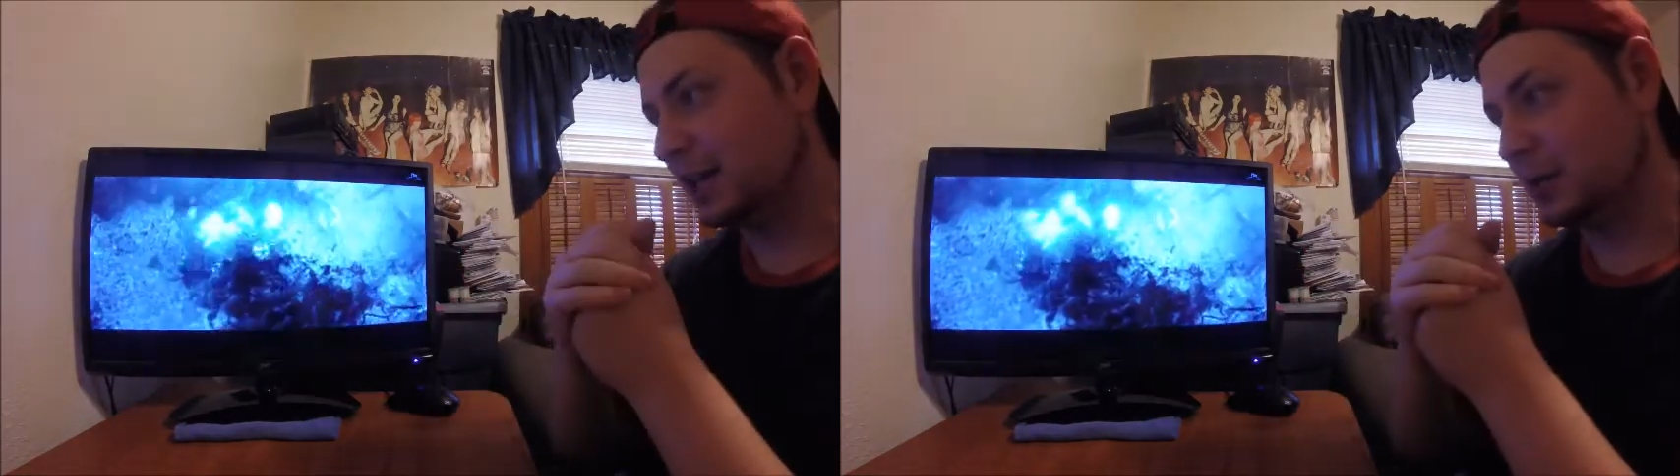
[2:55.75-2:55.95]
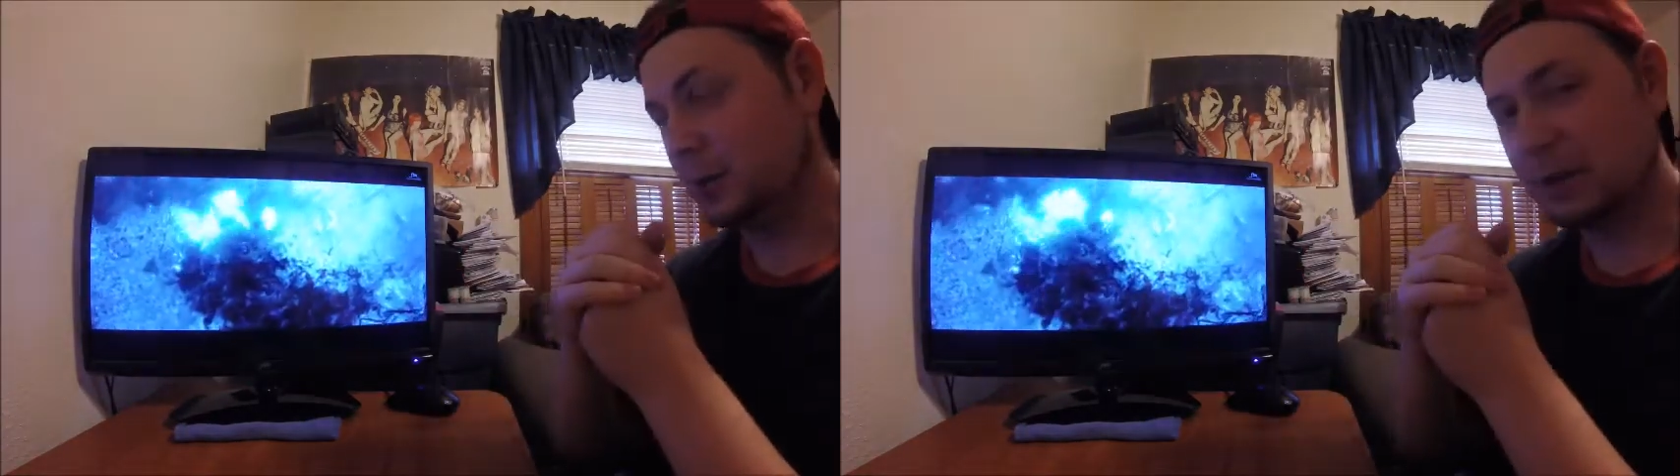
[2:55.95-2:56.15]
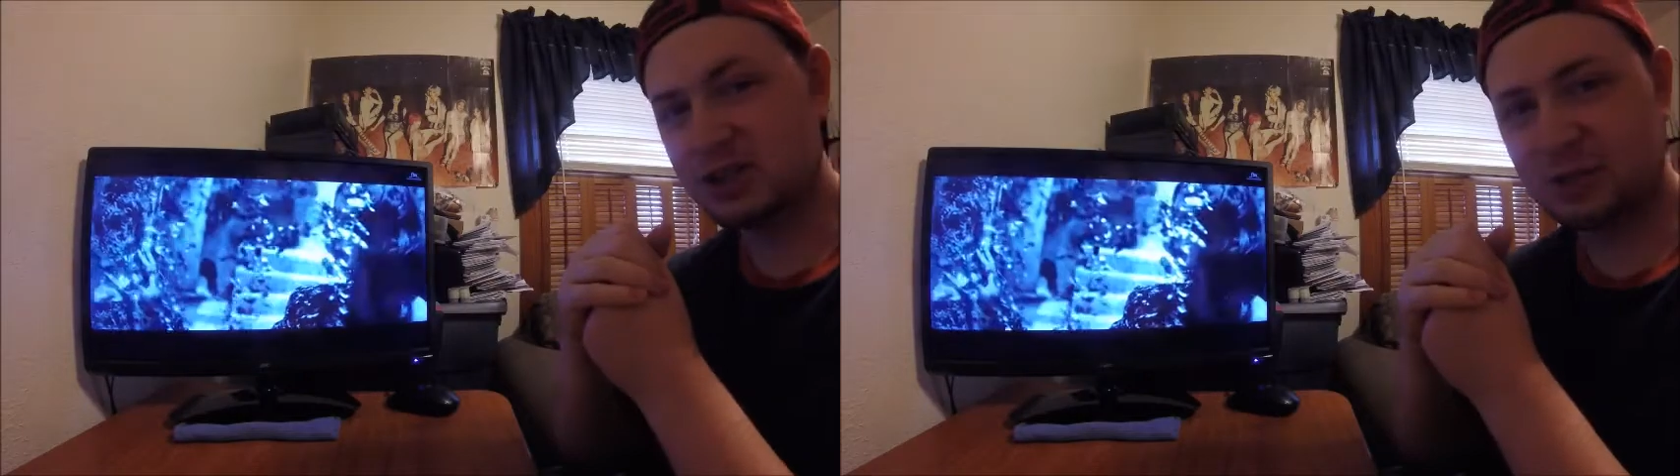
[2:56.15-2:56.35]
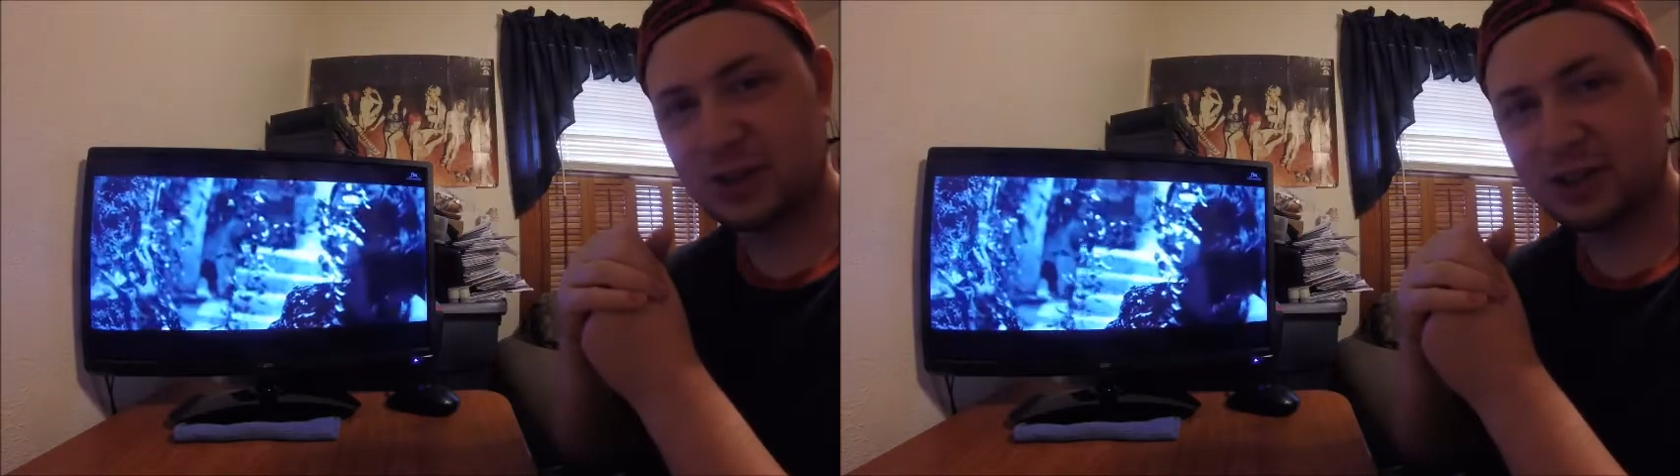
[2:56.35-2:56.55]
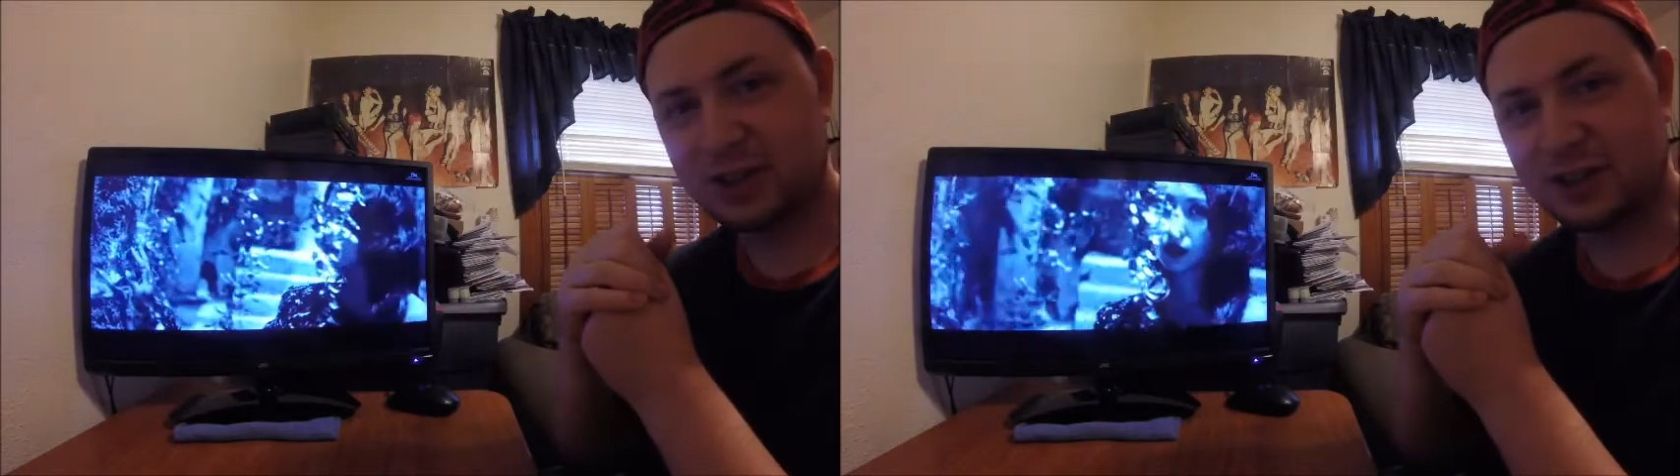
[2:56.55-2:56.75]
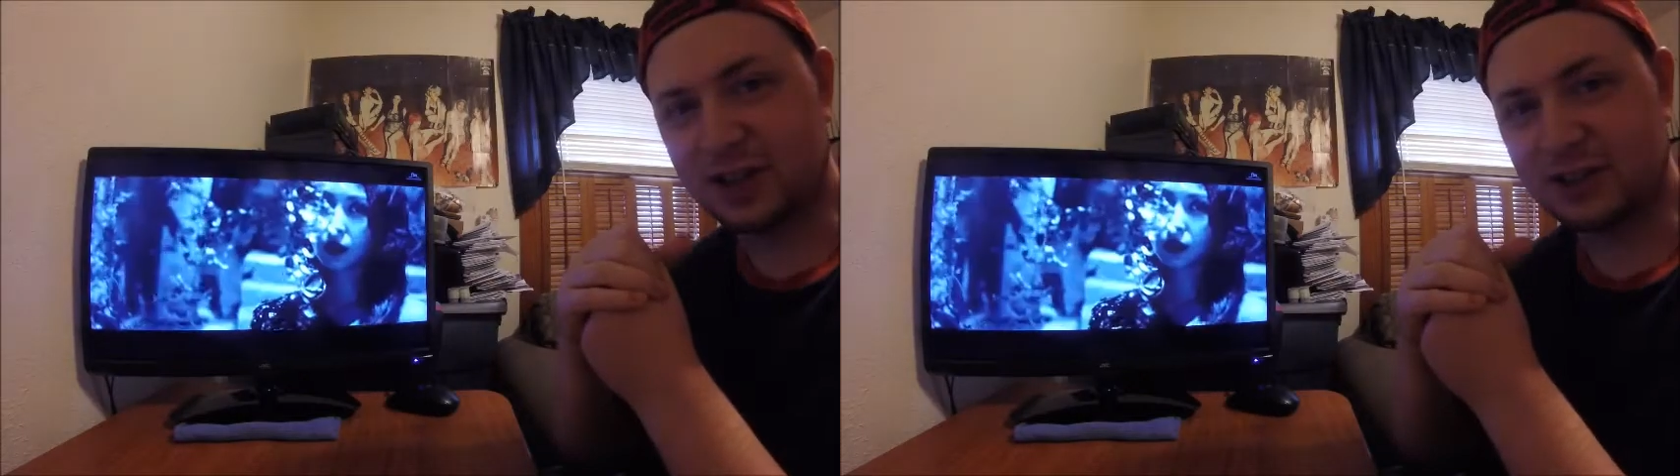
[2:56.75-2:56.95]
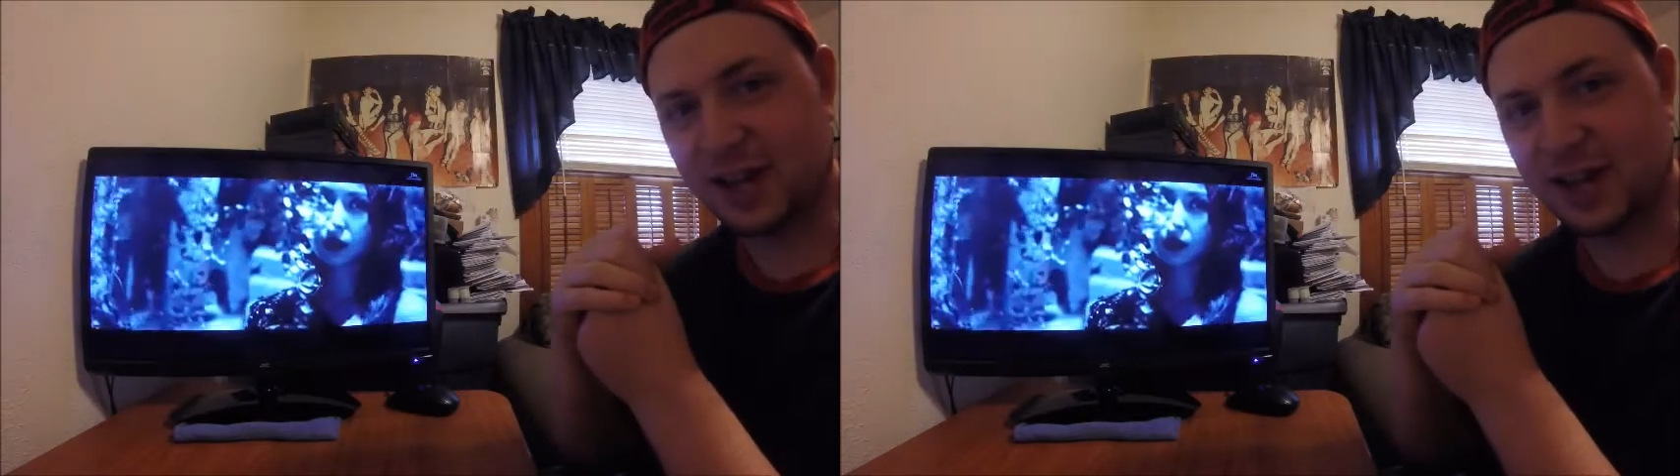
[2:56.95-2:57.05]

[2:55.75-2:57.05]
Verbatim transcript: Anyone watch America's Got